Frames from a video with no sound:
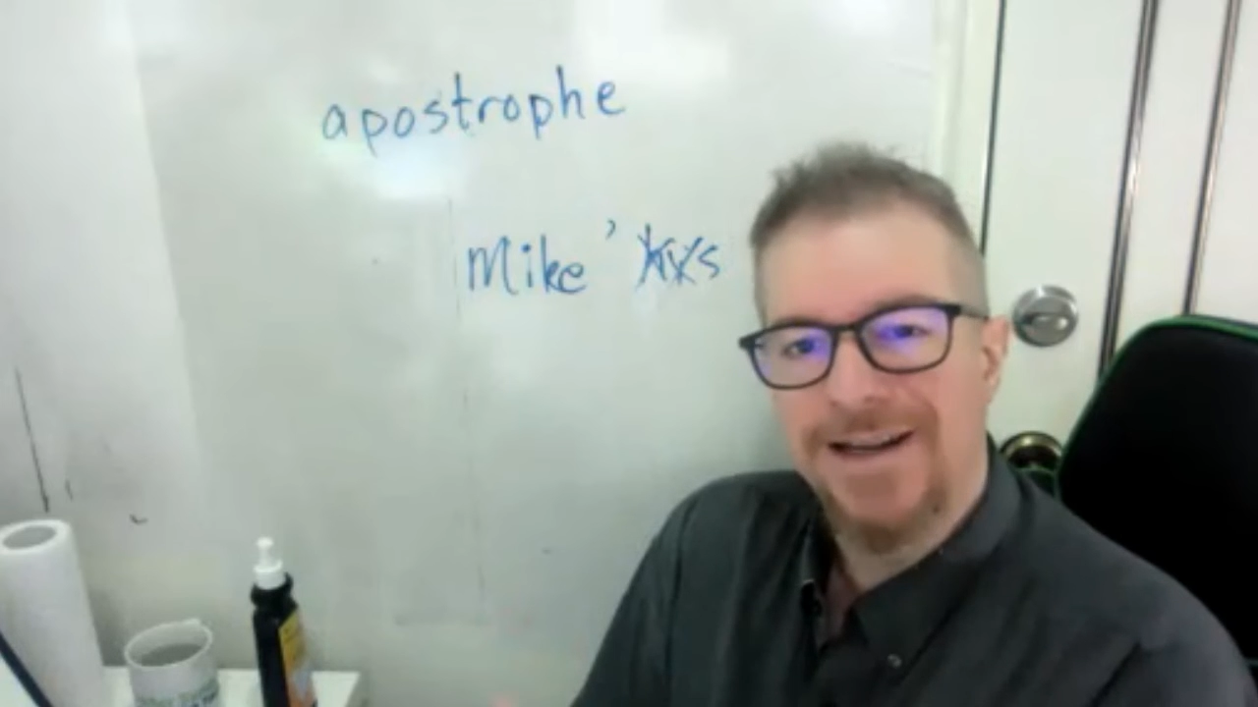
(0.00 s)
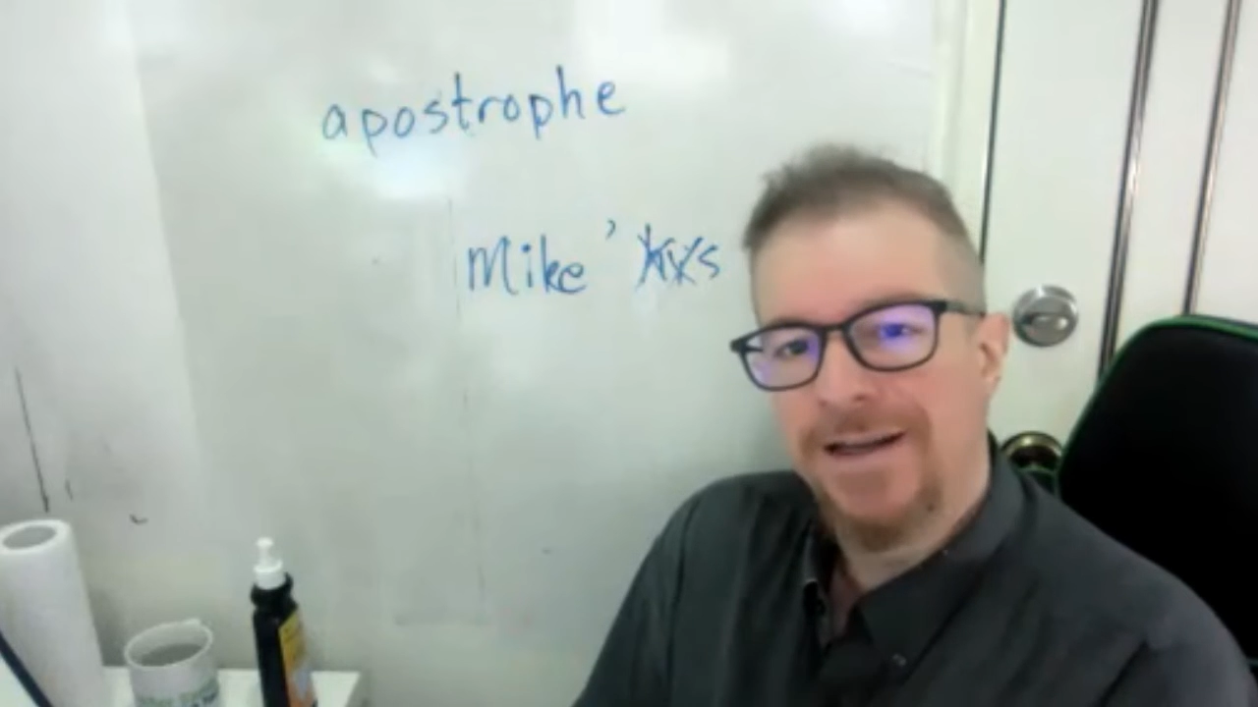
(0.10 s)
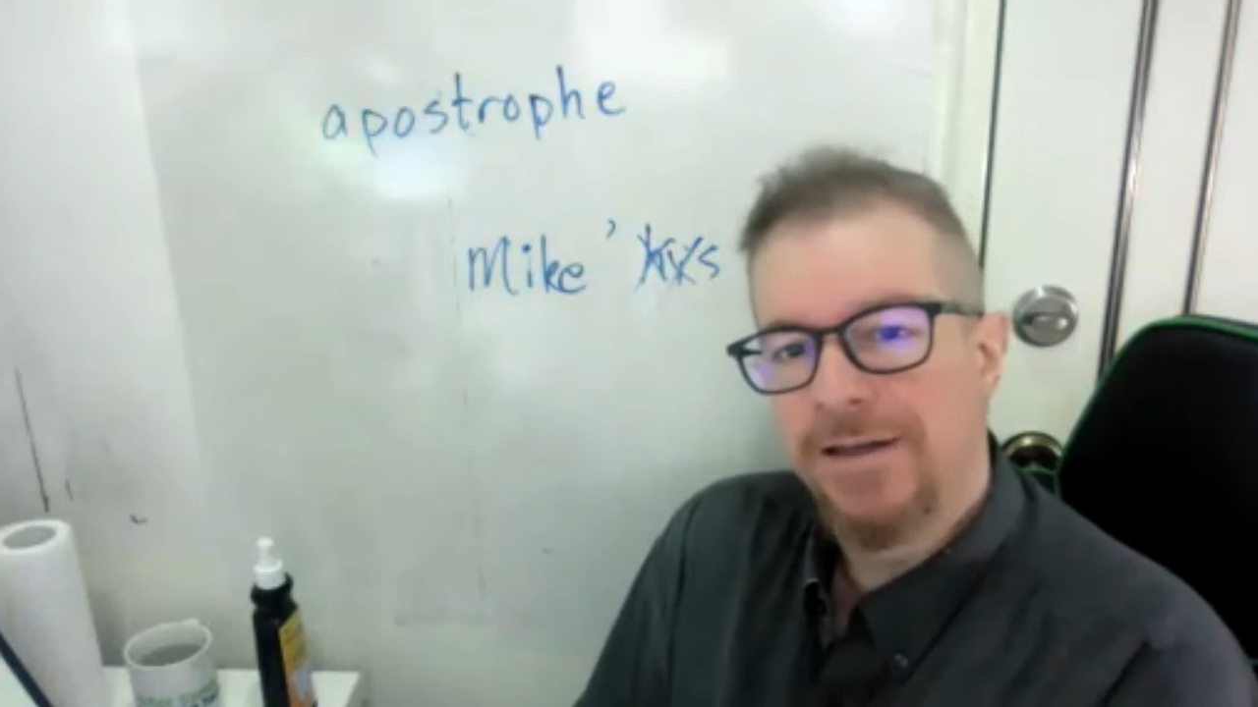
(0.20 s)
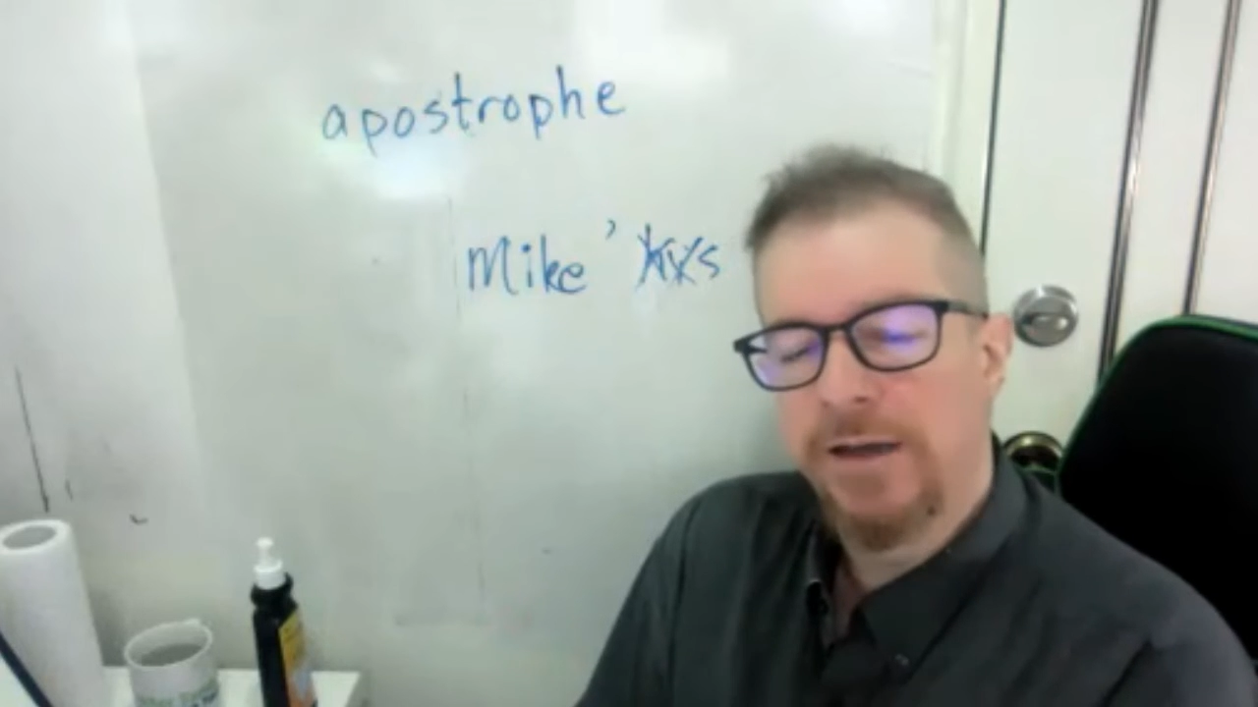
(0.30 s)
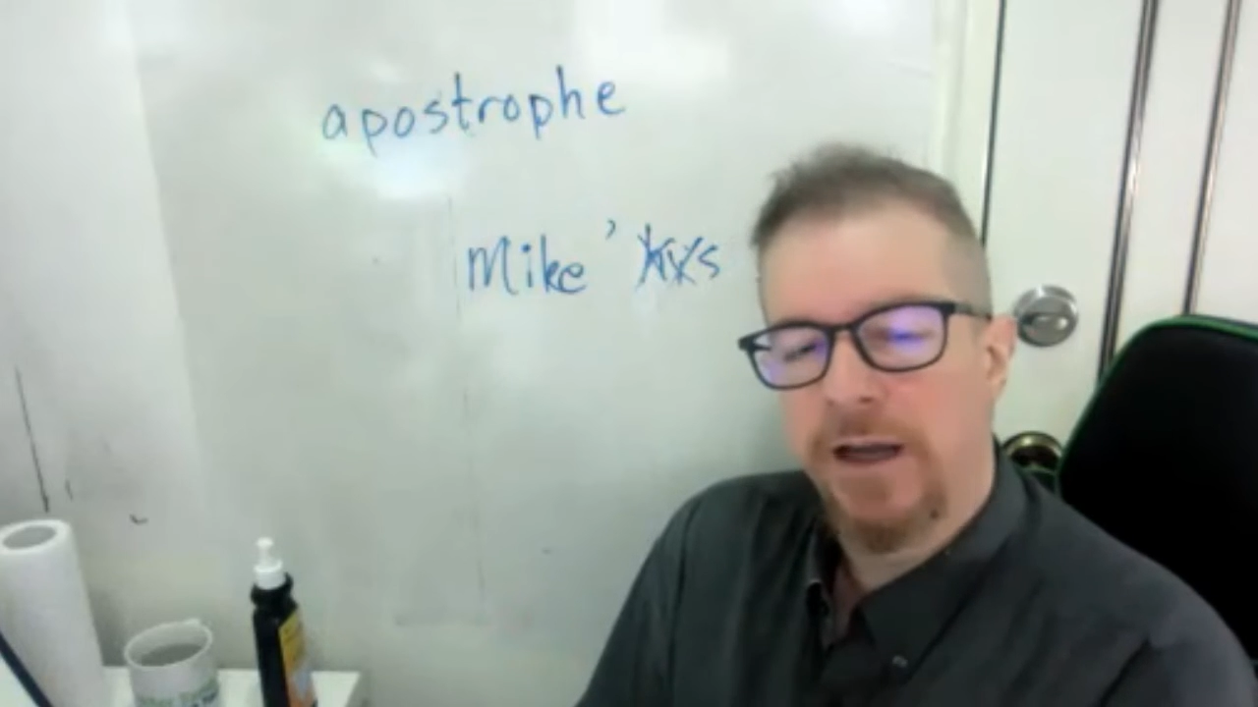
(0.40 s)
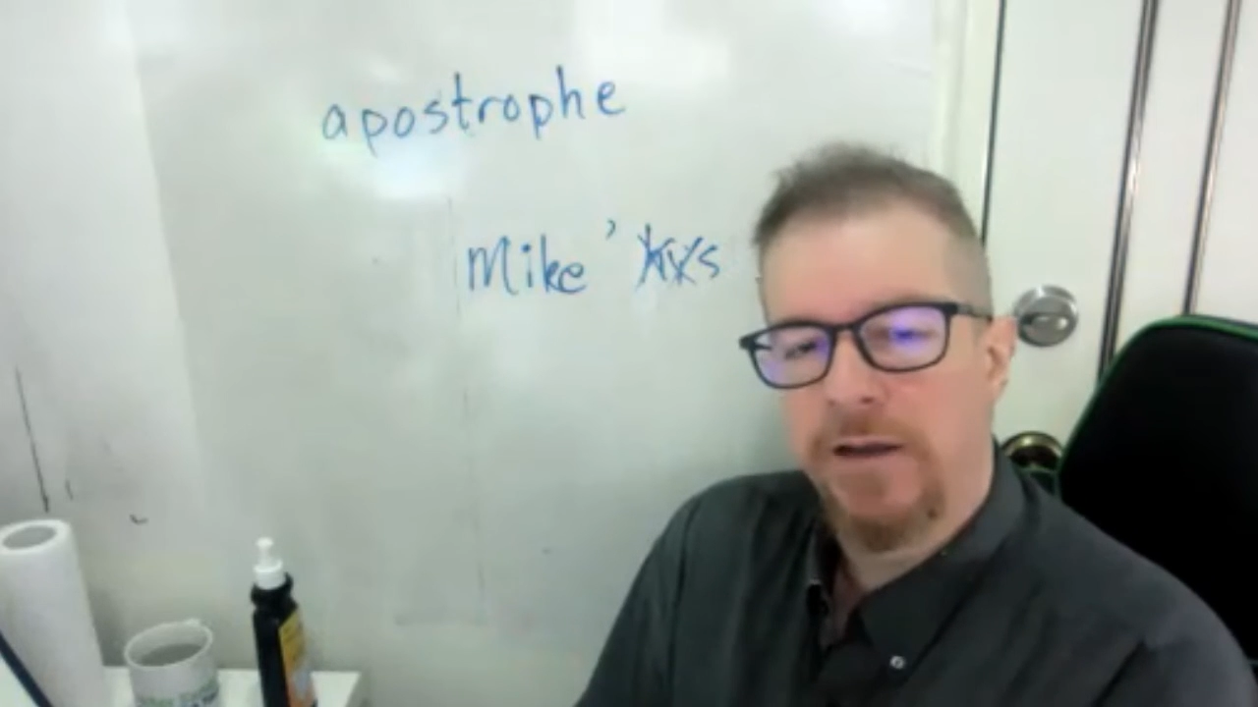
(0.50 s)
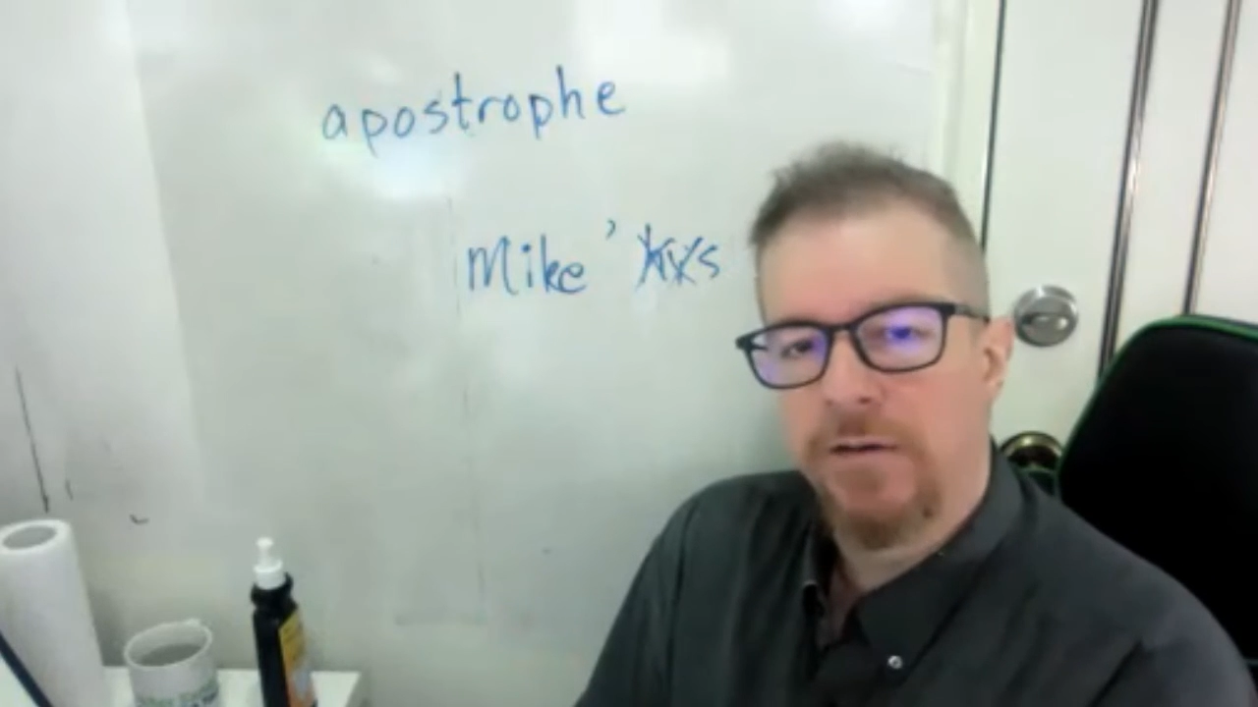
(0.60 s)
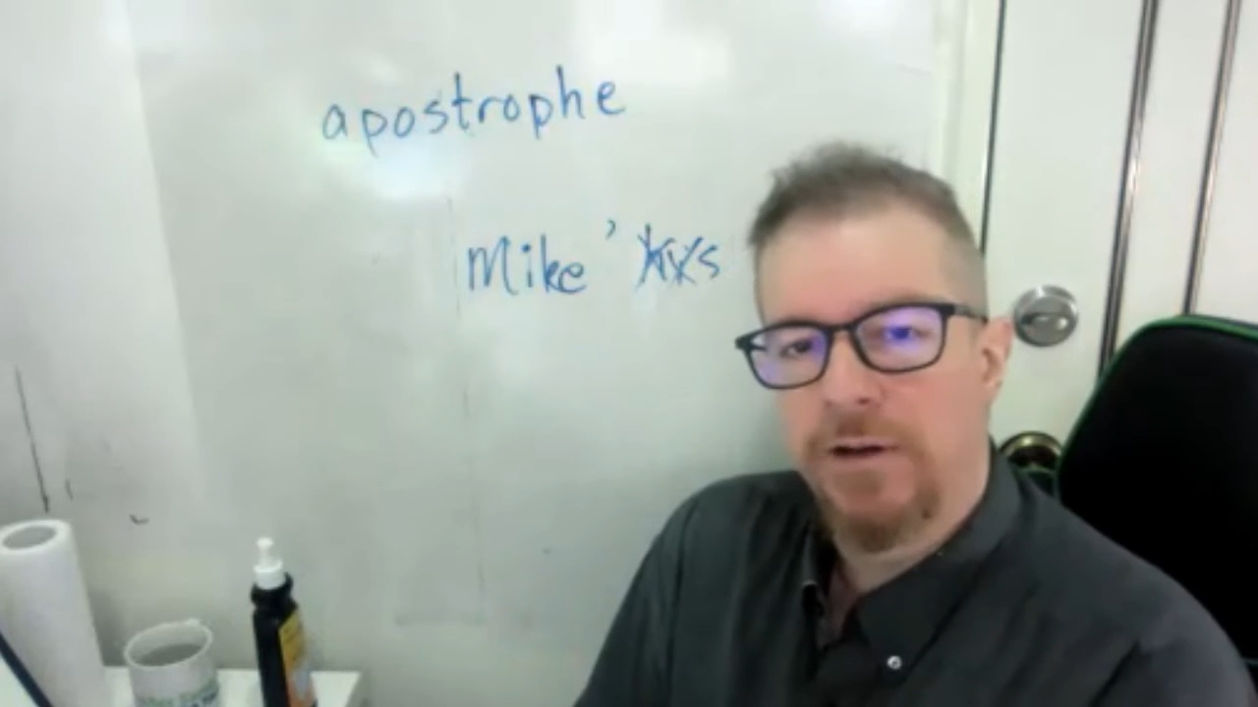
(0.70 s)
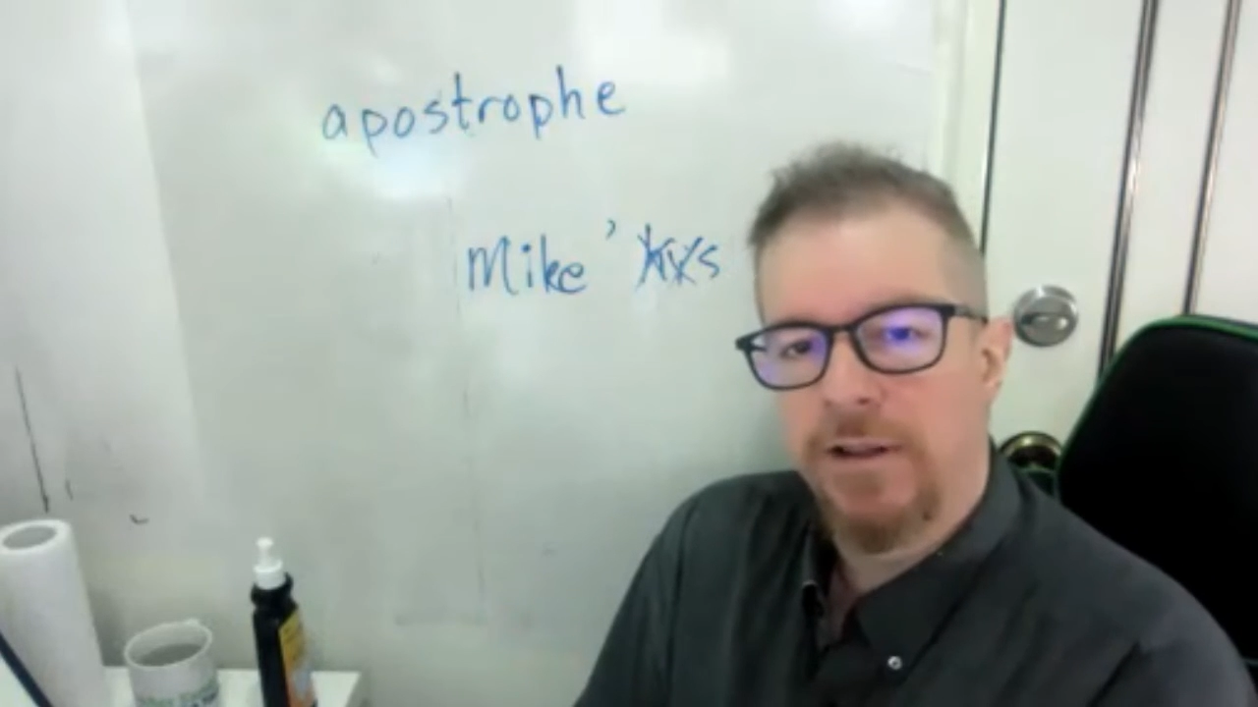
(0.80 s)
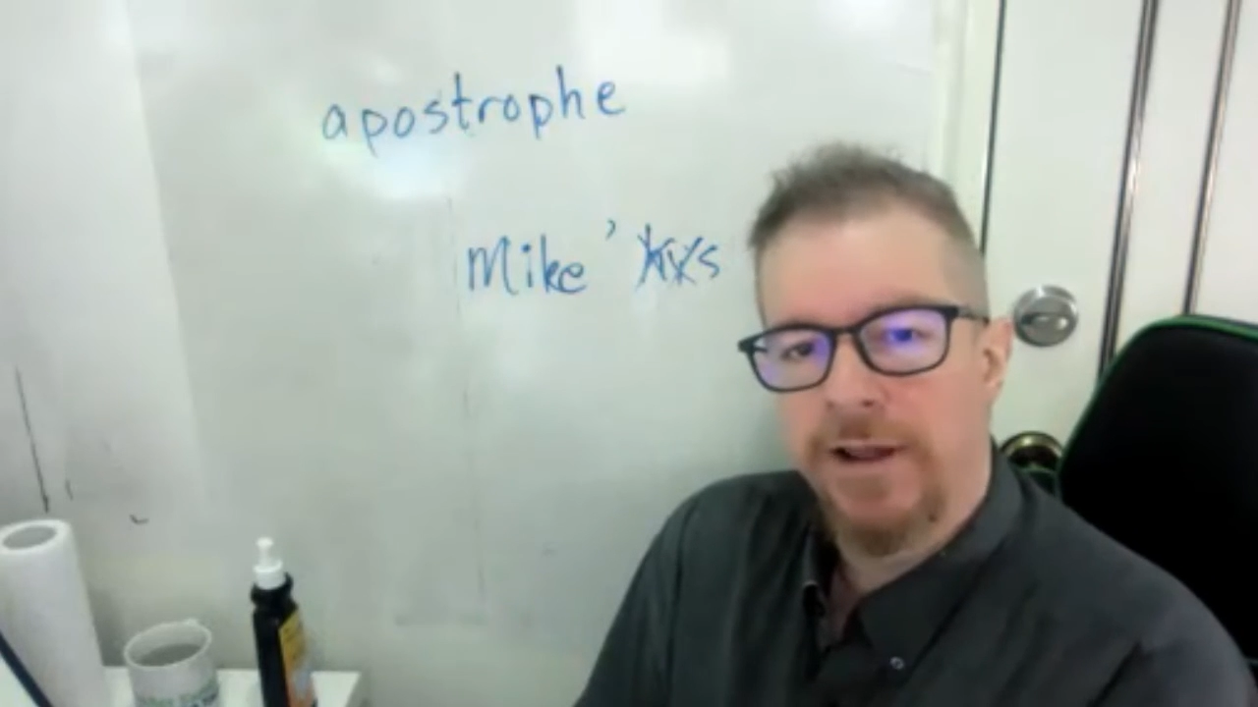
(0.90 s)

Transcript: indicator